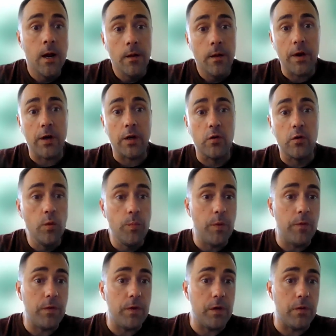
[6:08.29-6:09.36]
that a group
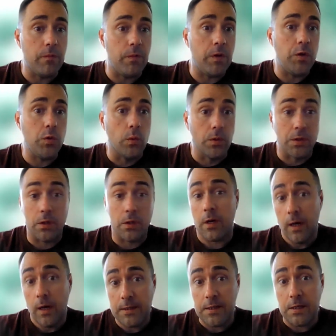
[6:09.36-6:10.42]
of individuals are
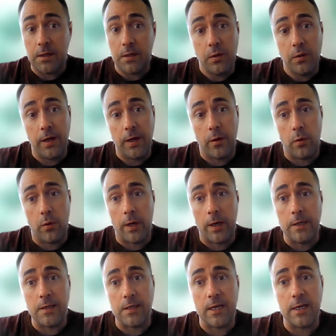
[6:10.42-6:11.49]
constituting an
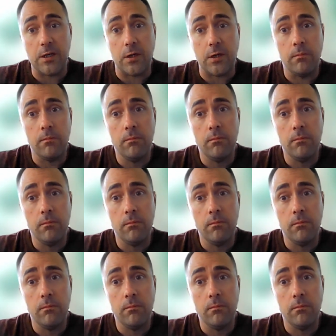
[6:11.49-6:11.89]
organization?